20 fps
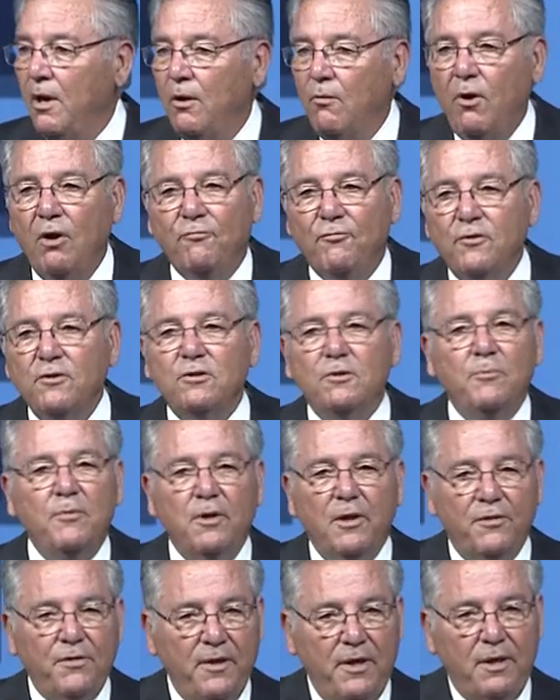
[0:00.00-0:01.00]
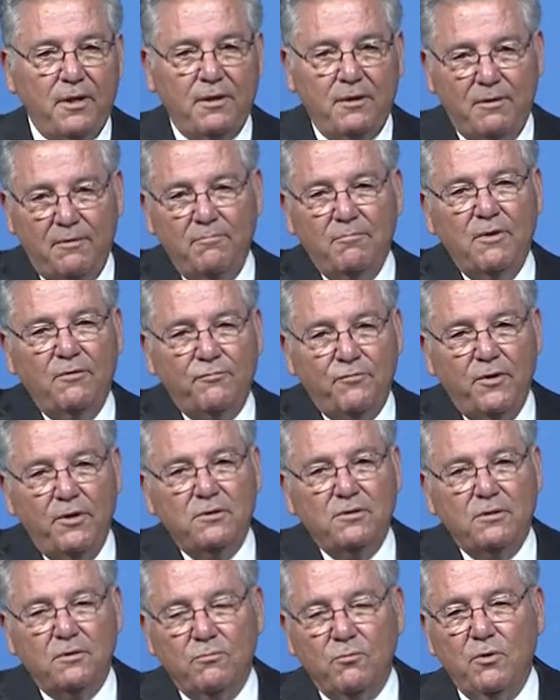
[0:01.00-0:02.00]
Well, first I want to thank my
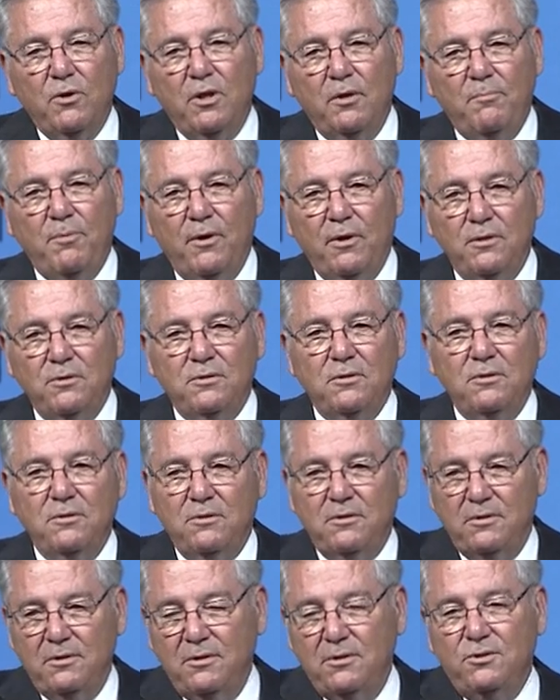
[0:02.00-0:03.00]
friends at Worley Parsons,